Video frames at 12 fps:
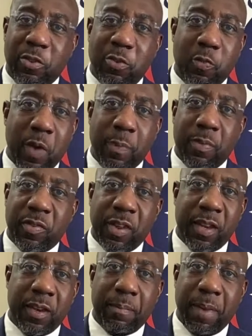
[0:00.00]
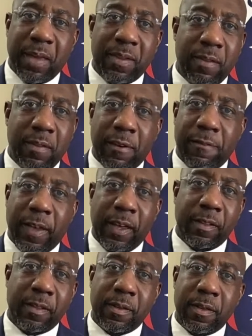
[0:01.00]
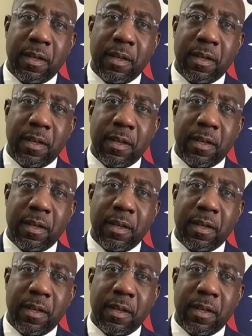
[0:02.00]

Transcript: You represent the best of our faith.